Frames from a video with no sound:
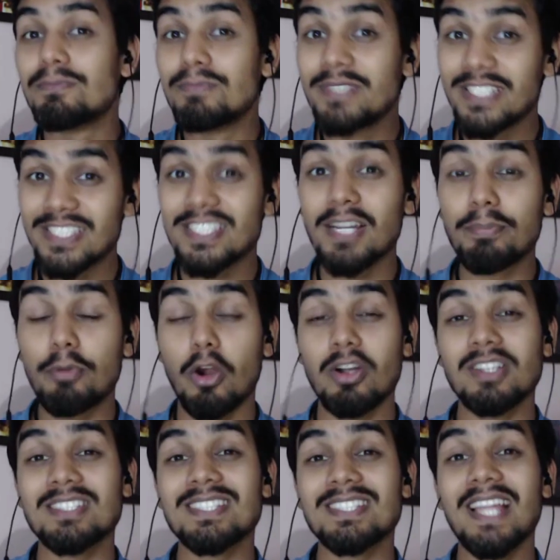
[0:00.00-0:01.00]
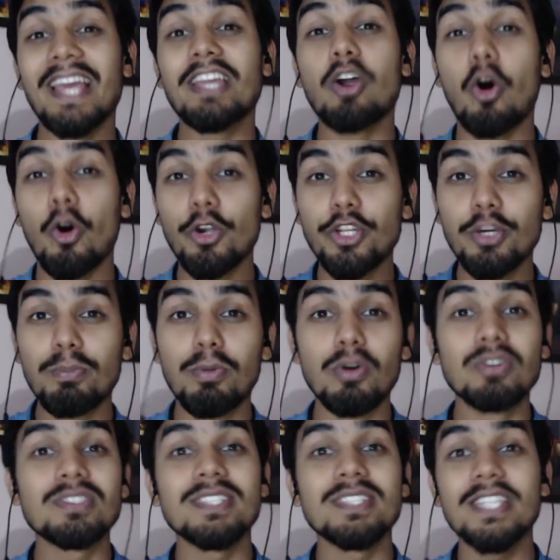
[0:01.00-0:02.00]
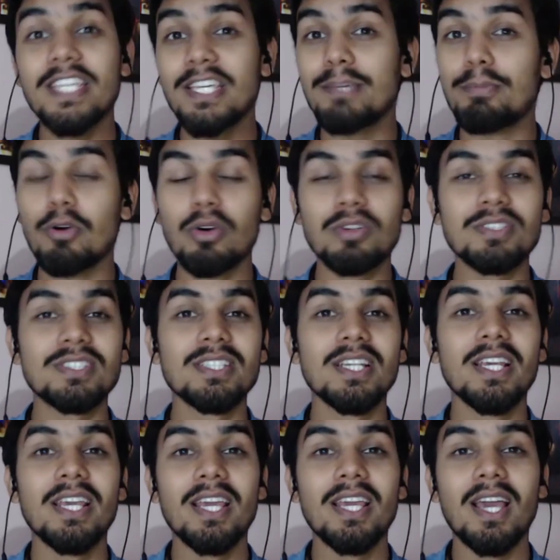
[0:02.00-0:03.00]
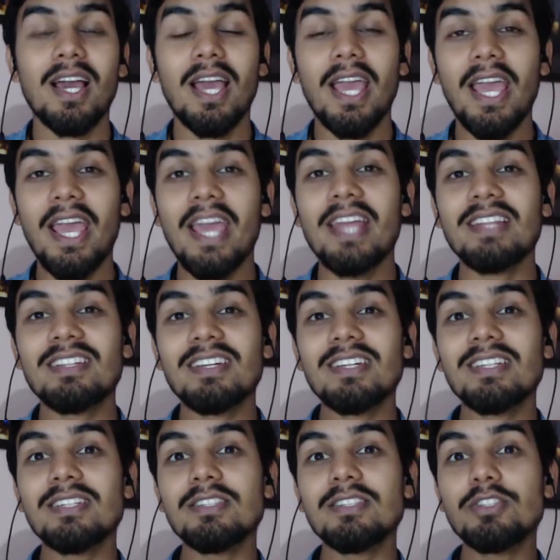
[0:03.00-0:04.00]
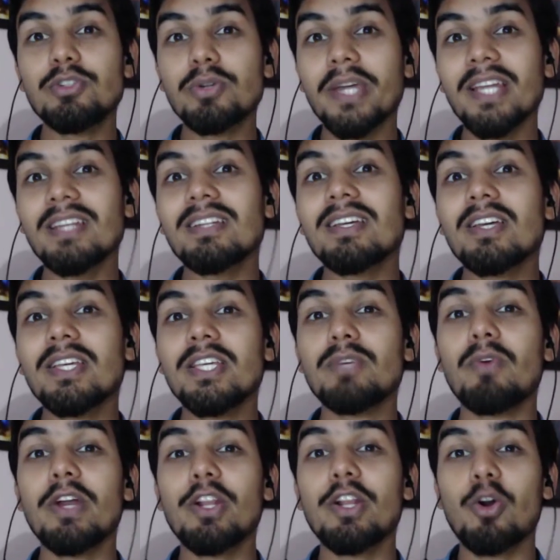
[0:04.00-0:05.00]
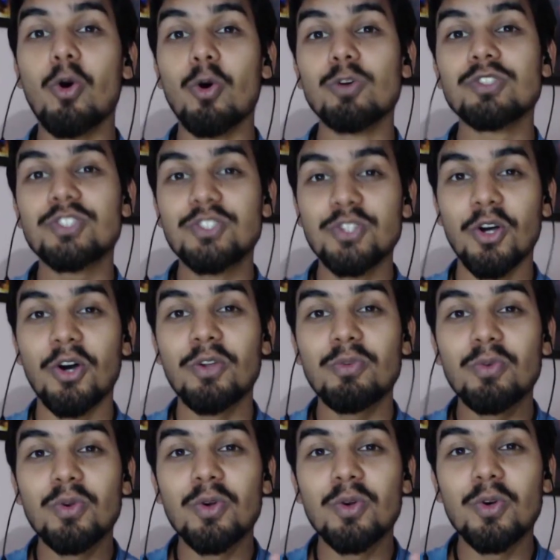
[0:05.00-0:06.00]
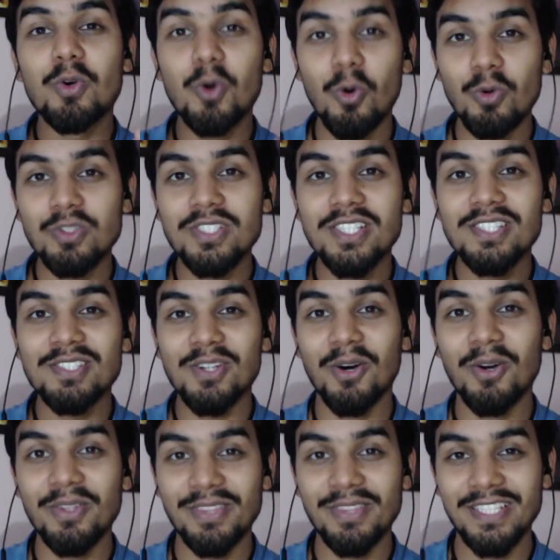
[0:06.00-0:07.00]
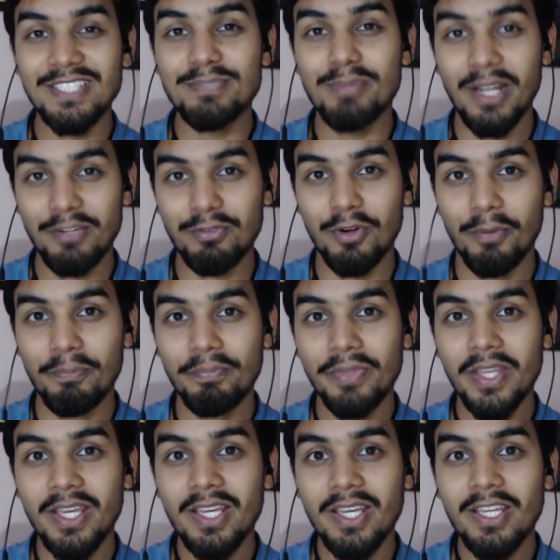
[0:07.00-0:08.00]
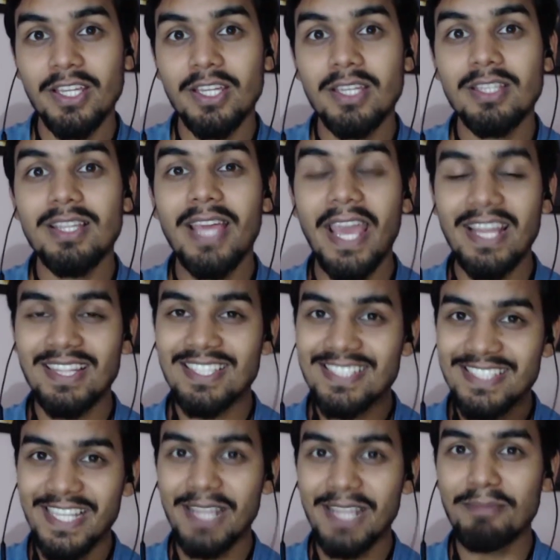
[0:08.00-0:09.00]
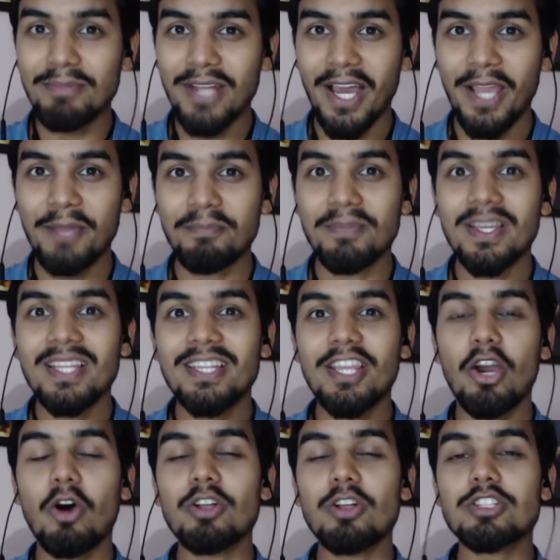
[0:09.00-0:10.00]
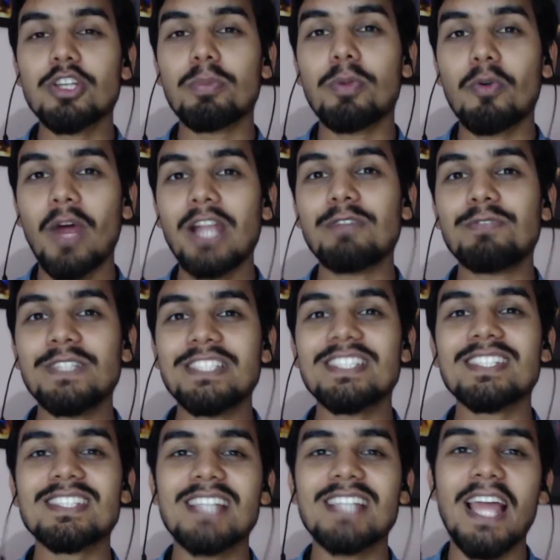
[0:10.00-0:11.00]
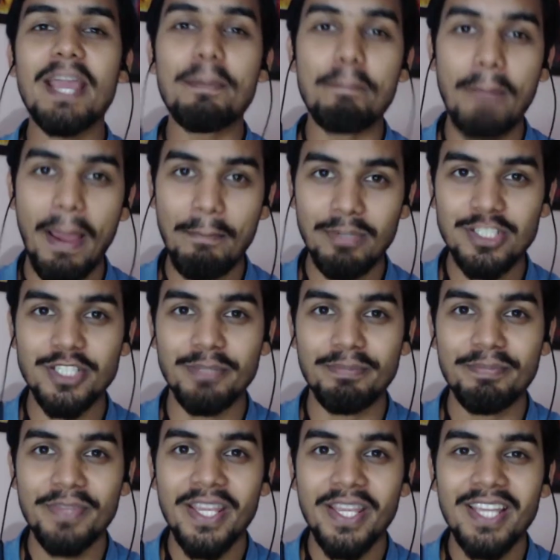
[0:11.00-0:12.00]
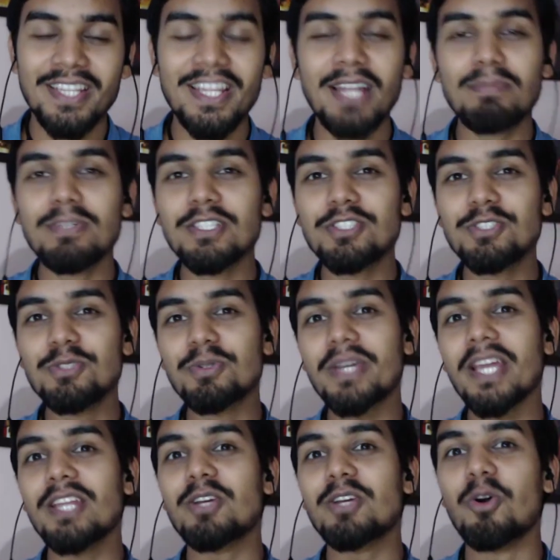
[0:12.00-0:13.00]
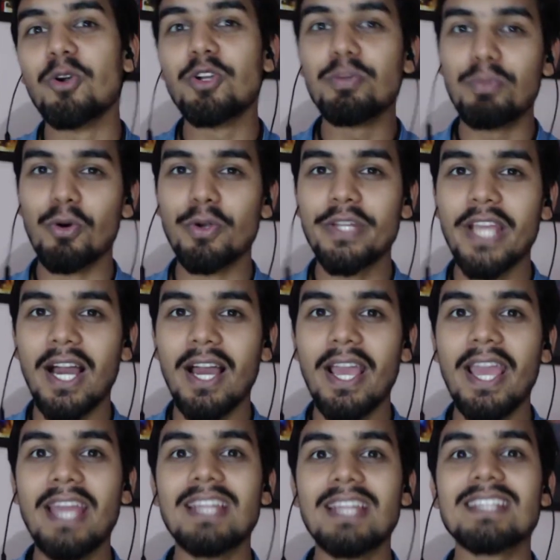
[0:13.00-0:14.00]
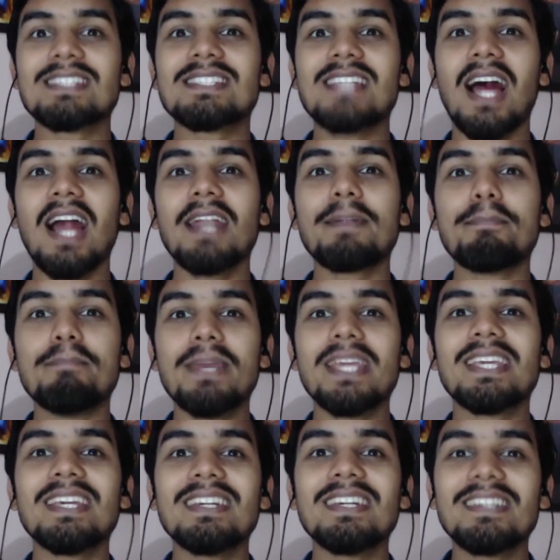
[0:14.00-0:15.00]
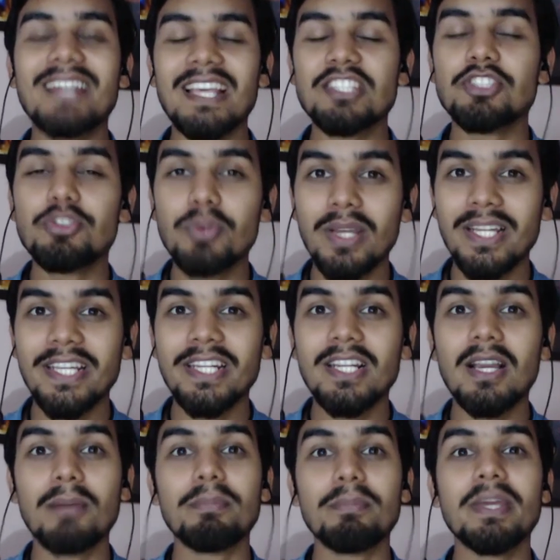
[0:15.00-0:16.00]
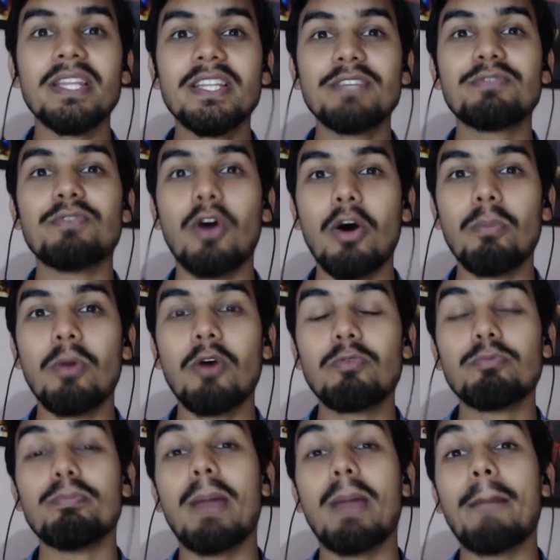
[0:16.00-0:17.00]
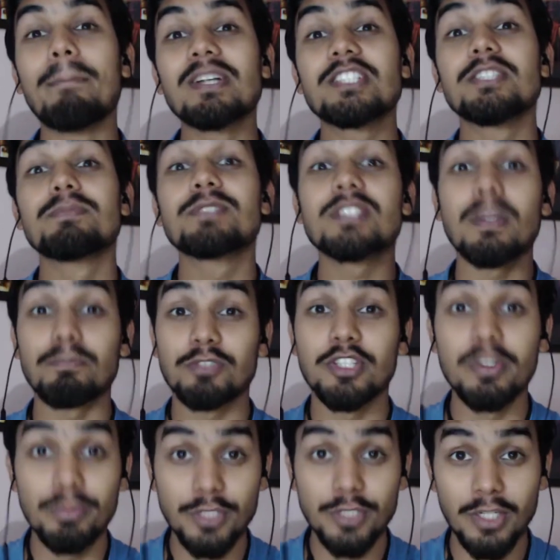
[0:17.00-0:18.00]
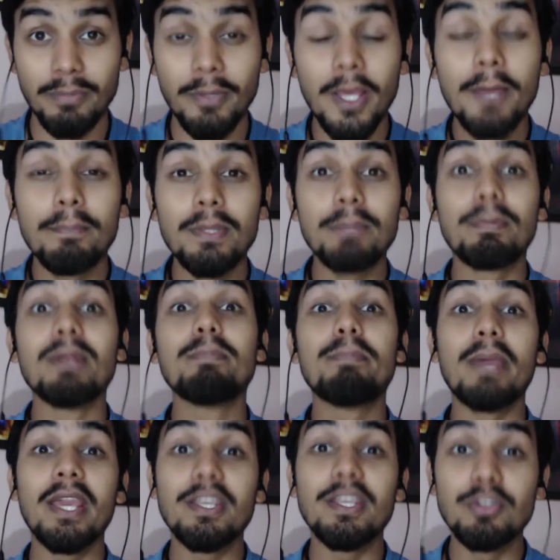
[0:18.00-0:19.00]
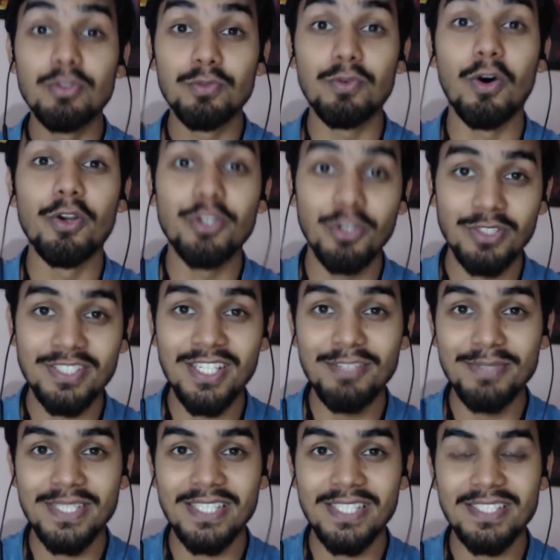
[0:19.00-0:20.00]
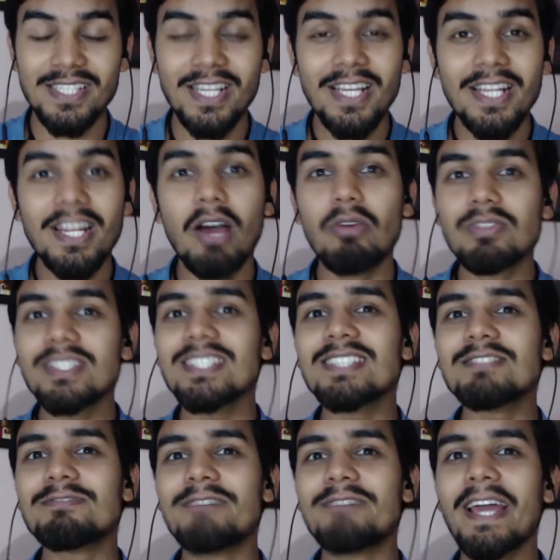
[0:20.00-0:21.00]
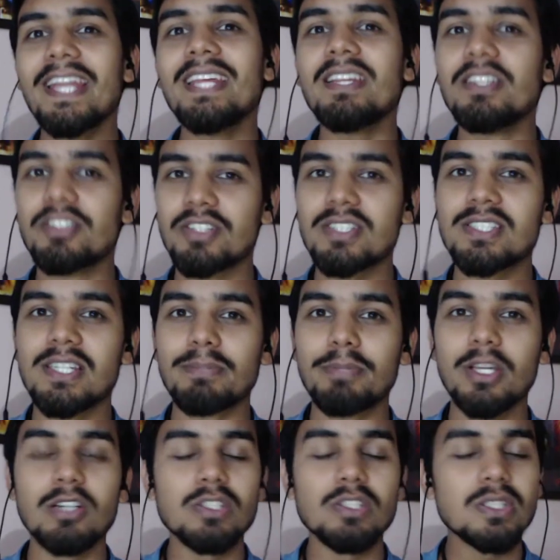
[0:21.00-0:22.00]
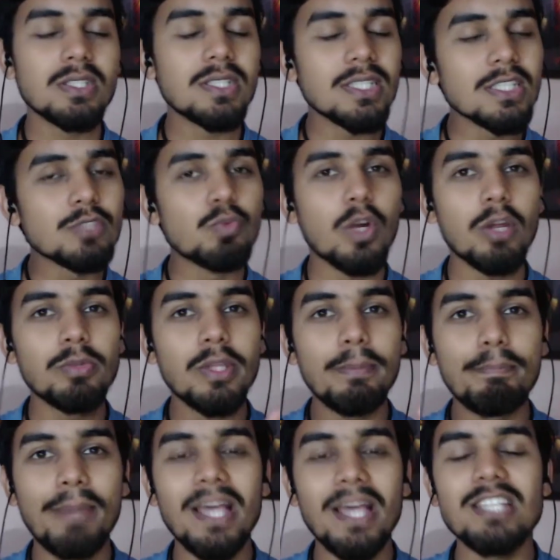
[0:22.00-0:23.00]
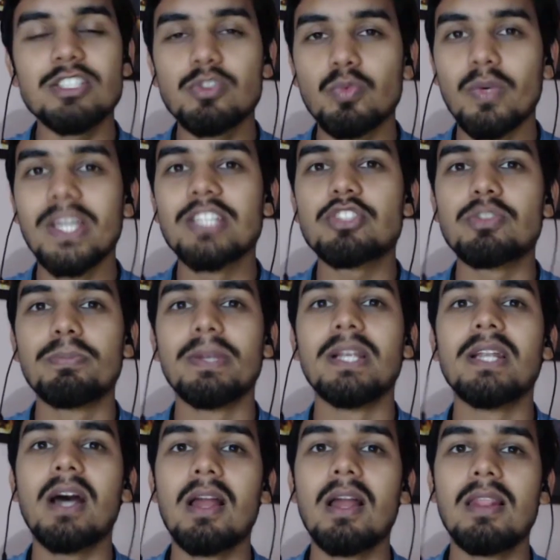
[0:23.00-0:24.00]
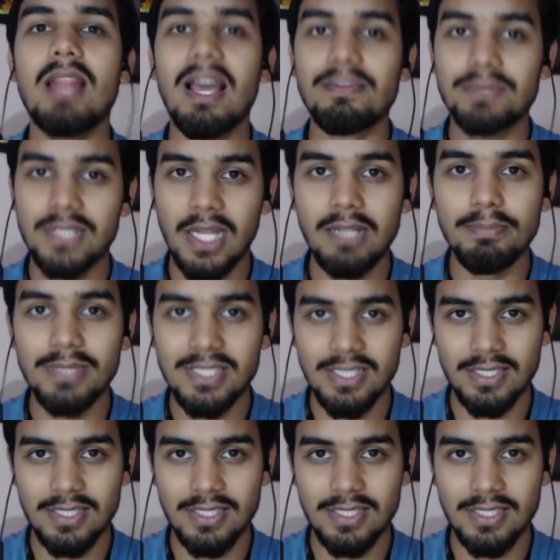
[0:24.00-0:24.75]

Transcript: digital products like audiobooks, ebooks, and you can even host your courses on this platform. At the same time, they also provide features like membership. That means you can go to Podia and start making residual income in the form of membership subscription. People pay you for your services. Now, this is very interesting because this is one of the best ways to build a